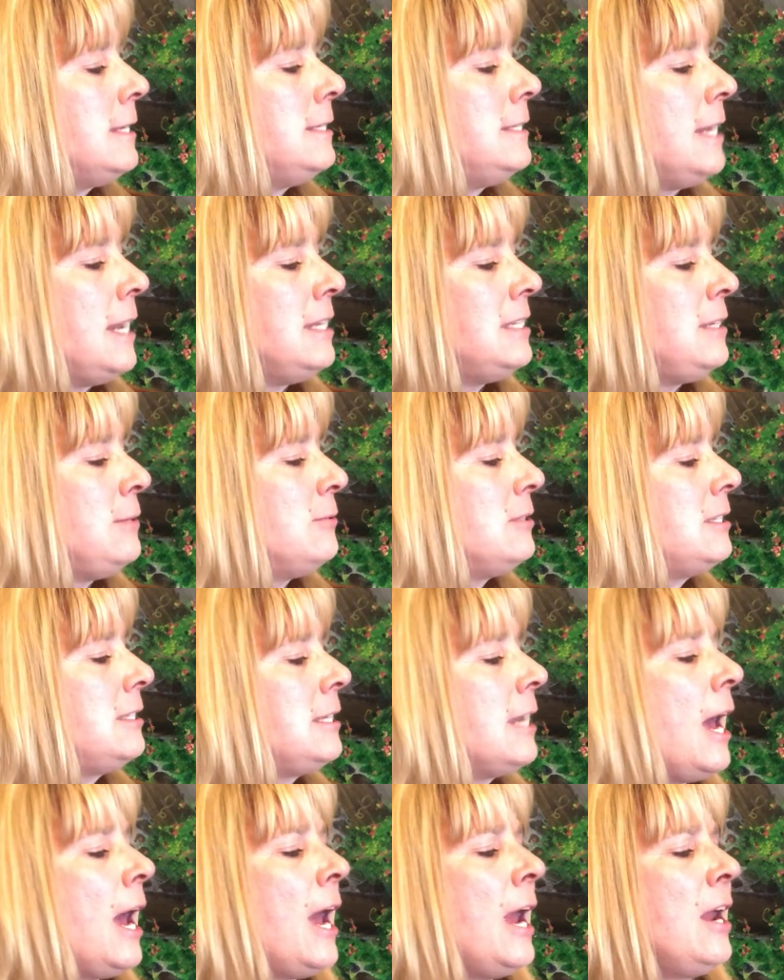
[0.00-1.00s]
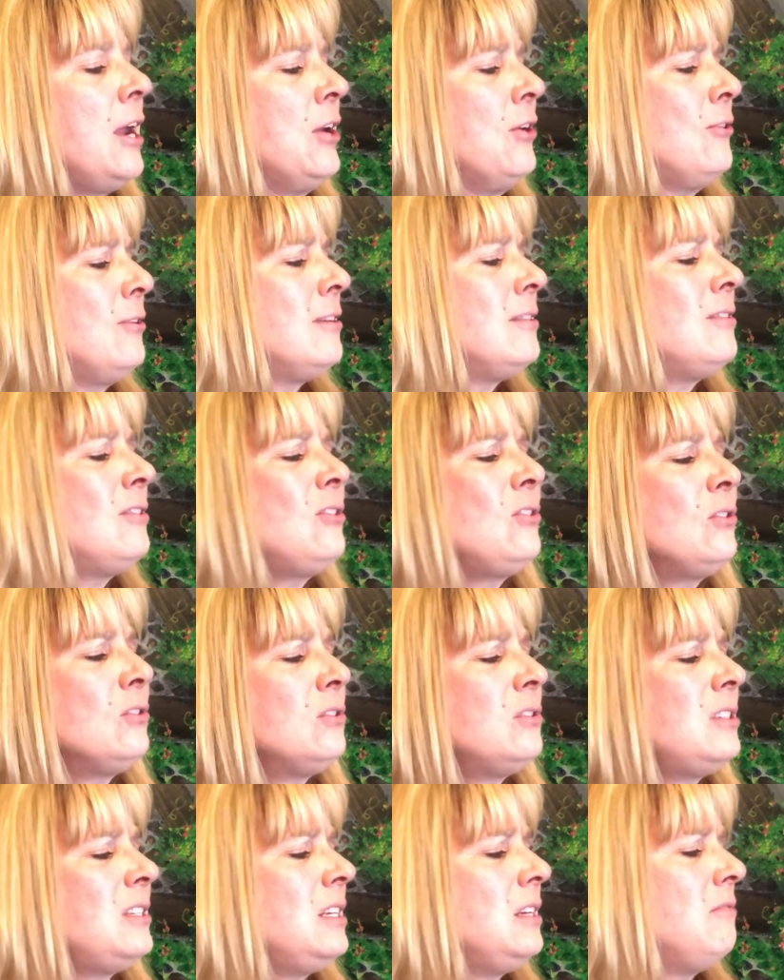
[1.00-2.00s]
Daisy was tired and
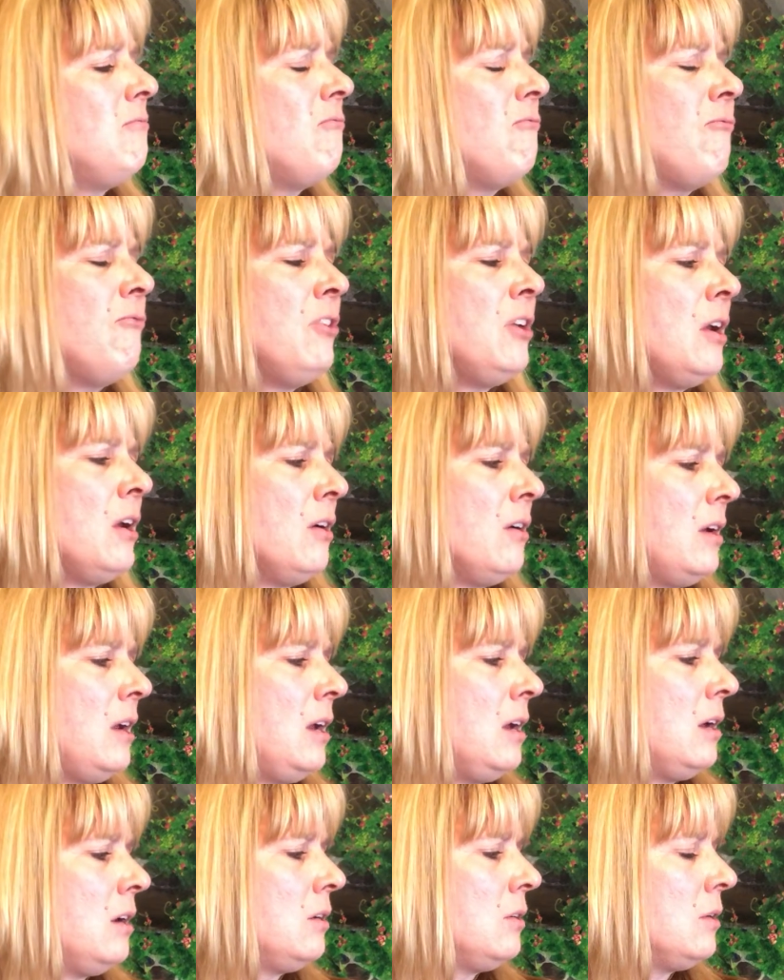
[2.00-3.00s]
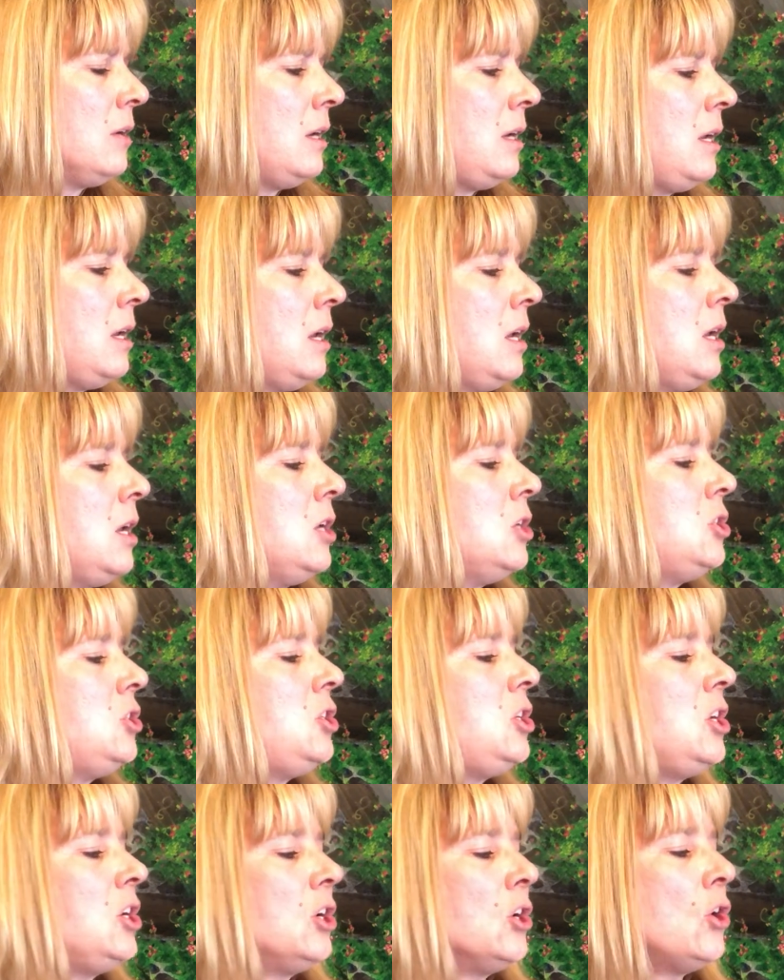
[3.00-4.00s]
thirsty and very hungry.
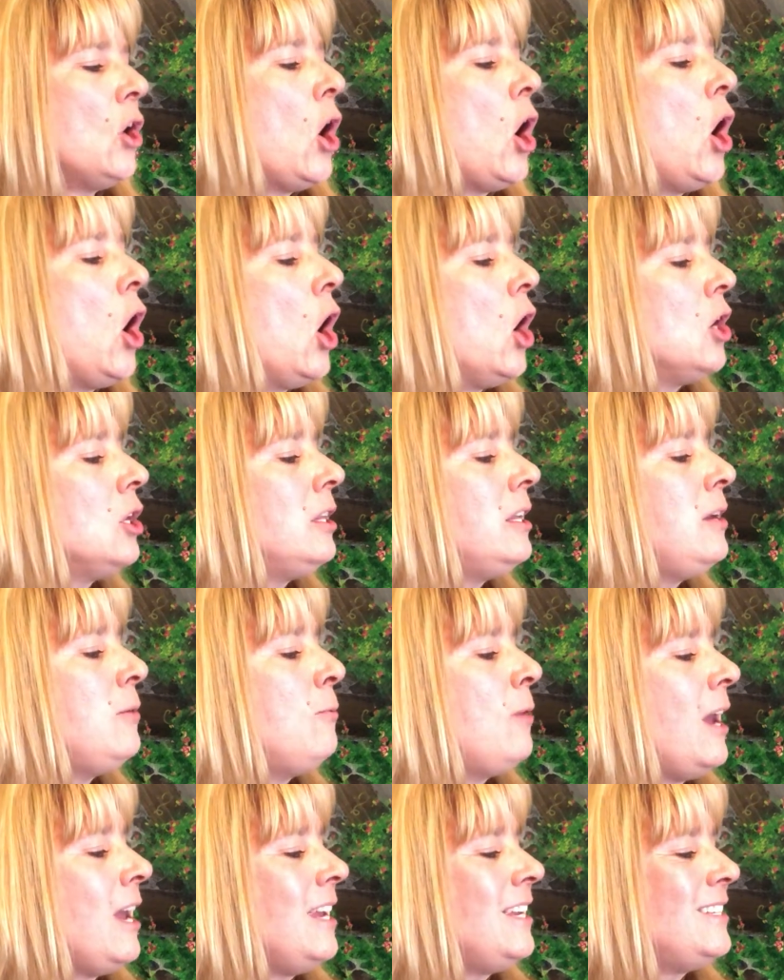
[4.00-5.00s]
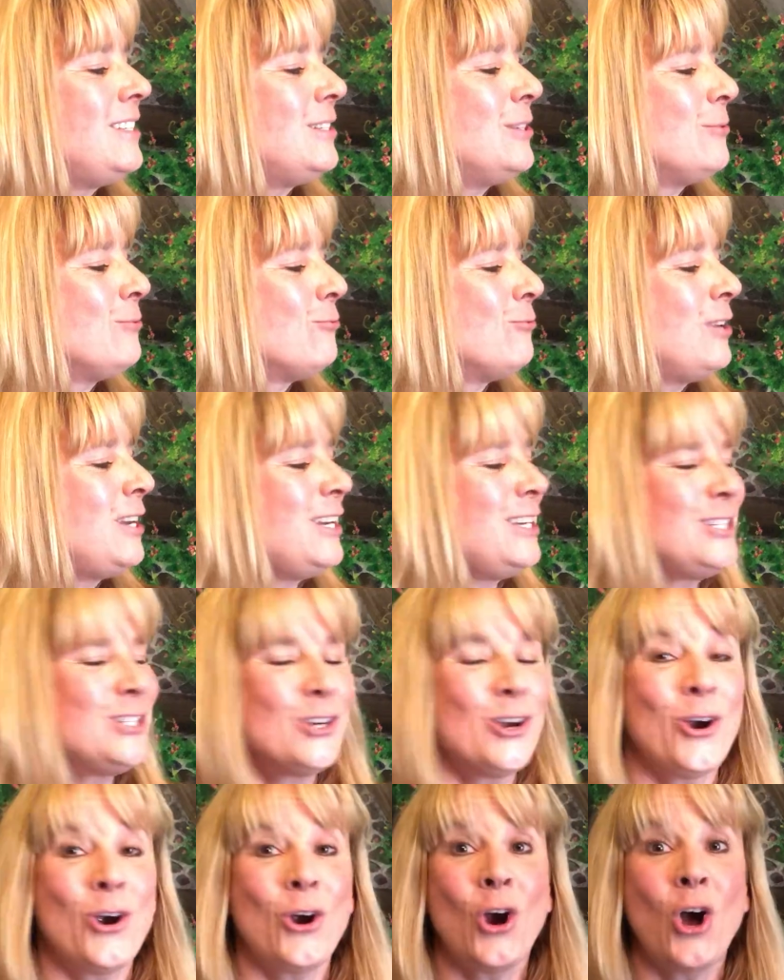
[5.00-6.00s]
She could hardly wait to
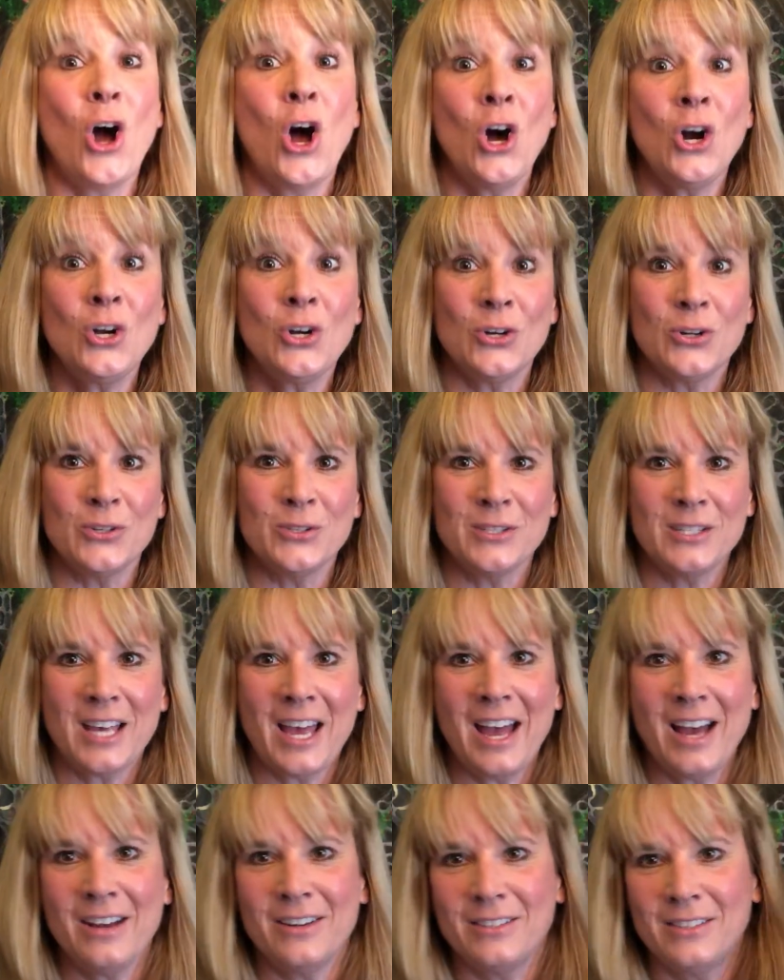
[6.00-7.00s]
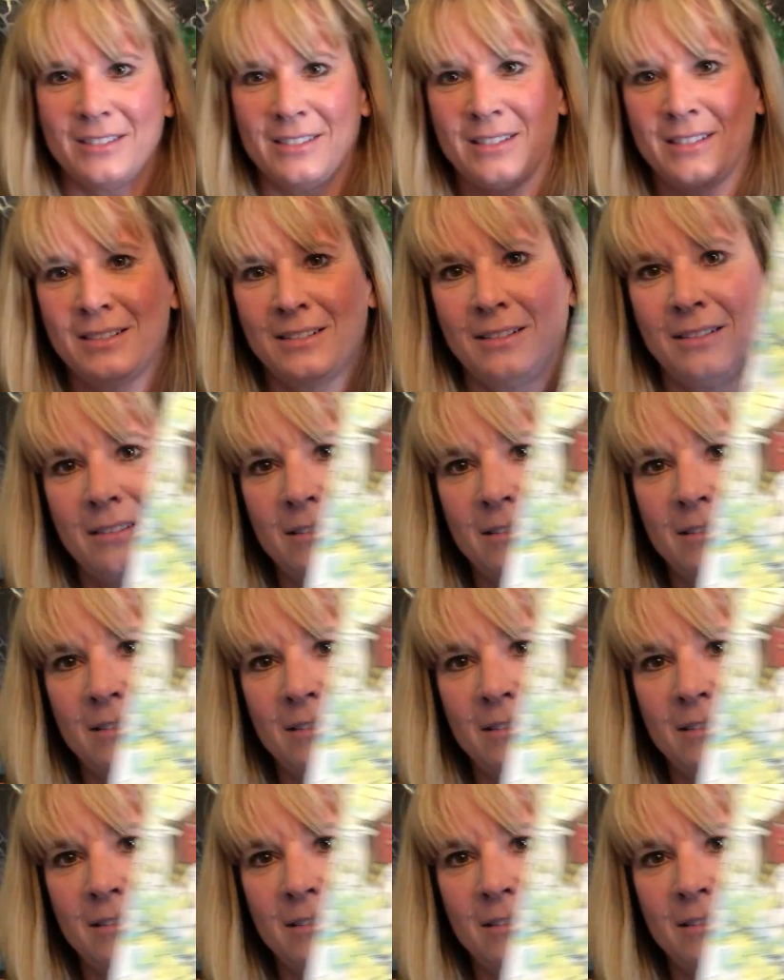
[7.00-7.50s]
reach her uncle's house.